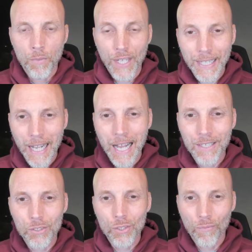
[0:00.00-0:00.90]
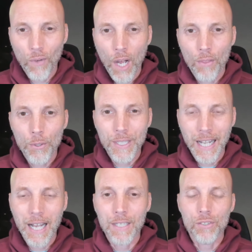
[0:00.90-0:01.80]
that God is the Father,
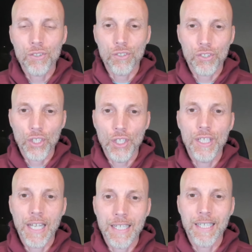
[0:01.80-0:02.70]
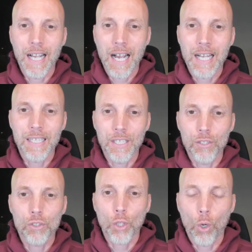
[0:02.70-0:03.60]
God is the Son, and God
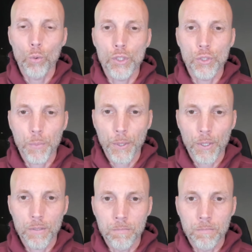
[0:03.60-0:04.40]
is the Holy Spirit.